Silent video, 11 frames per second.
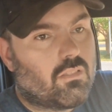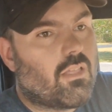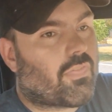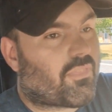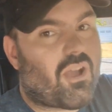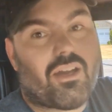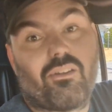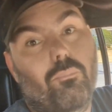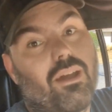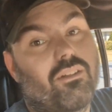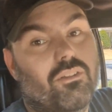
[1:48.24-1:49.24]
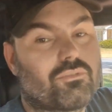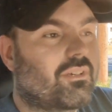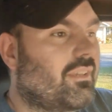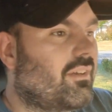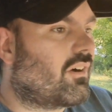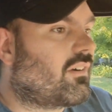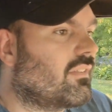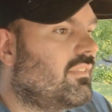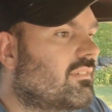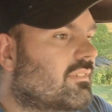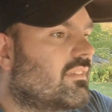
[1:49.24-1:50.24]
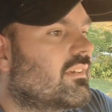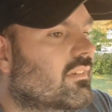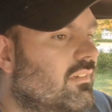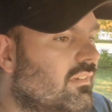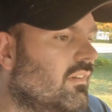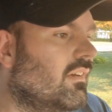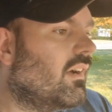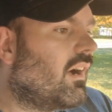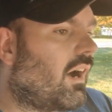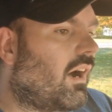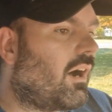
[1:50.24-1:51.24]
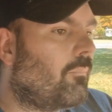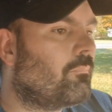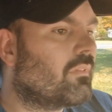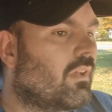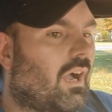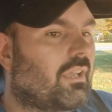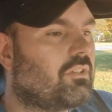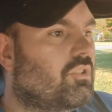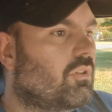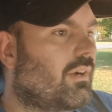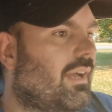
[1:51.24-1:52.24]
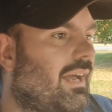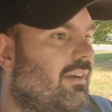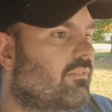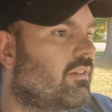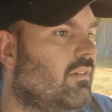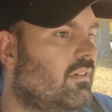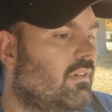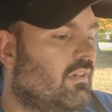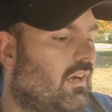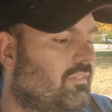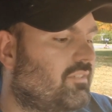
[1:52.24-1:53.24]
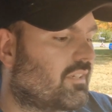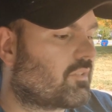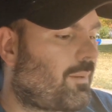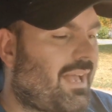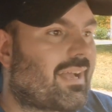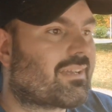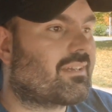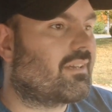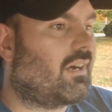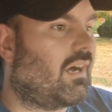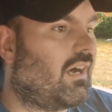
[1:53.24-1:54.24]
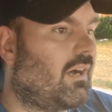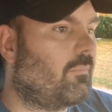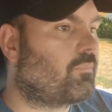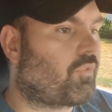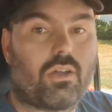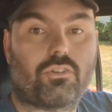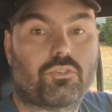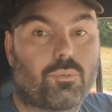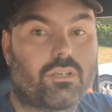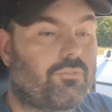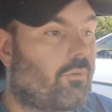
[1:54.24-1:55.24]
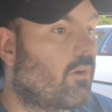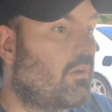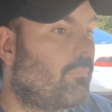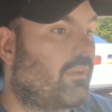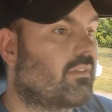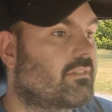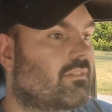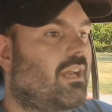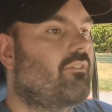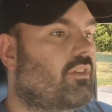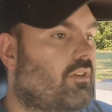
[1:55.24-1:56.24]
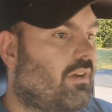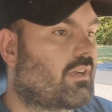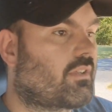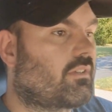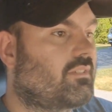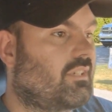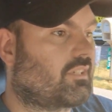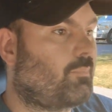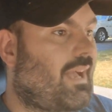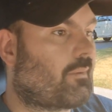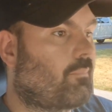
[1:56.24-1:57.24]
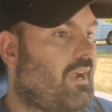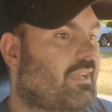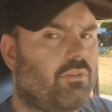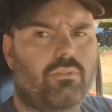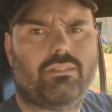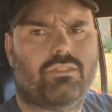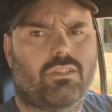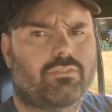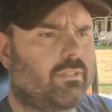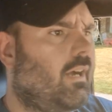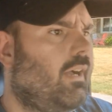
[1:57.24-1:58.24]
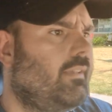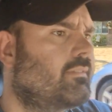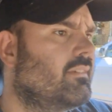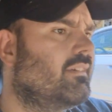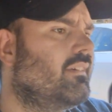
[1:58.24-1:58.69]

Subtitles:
The throttle pedal is really hard in this thing. I do have a 6-pack throttle spring for it, but it doesn't have the correct 6-pack bracket. Ooh, that shifts nice.